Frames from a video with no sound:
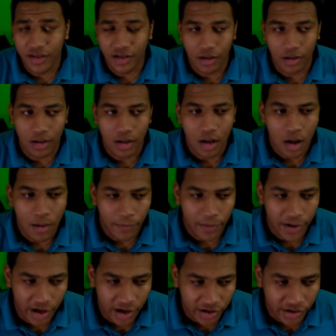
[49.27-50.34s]
So
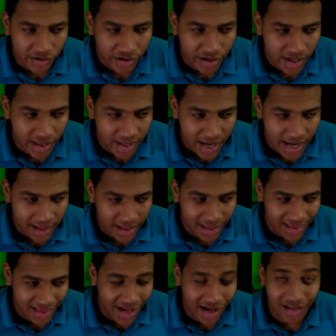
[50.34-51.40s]
pretty interesting that
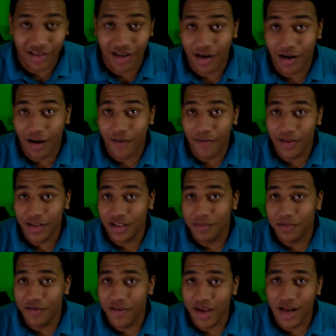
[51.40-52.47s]
they all started off in this
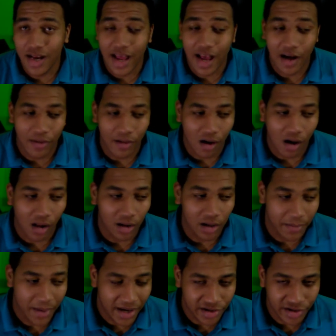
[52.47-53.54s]
movie and now they're all
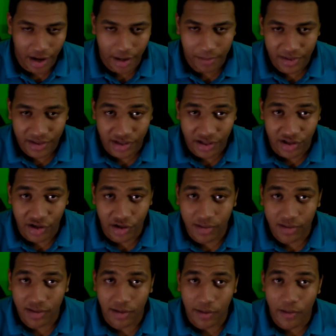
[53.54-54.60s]
on major NBC
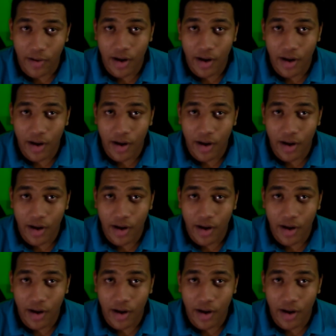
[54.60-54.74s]
shows. So